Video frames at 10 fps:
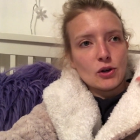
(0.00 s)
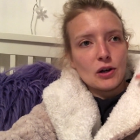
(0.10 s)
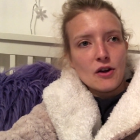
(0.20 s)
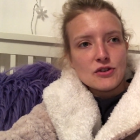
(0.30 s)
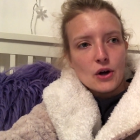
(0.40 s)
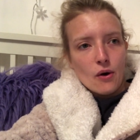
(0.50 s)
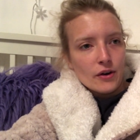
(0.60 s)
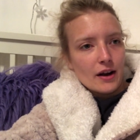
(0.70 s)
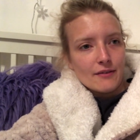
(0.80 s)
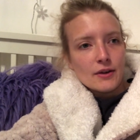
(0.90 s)
got loads on
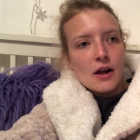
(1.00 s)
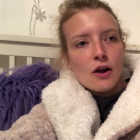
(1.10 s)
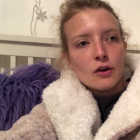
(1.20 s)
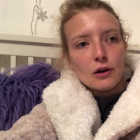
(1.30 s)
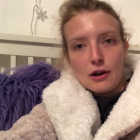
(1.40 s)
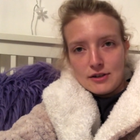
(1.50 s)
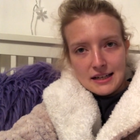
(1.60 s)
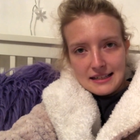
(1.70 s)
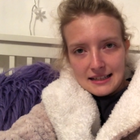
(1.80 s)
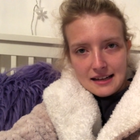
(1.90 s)
and I've got loads I
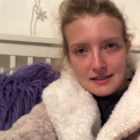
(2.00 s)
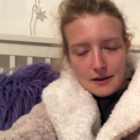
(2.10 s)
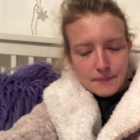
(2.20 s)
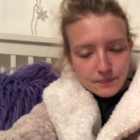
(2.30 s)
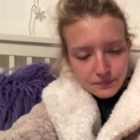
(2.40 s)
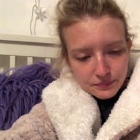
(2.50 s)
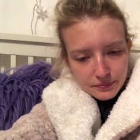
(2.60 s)
need to get done,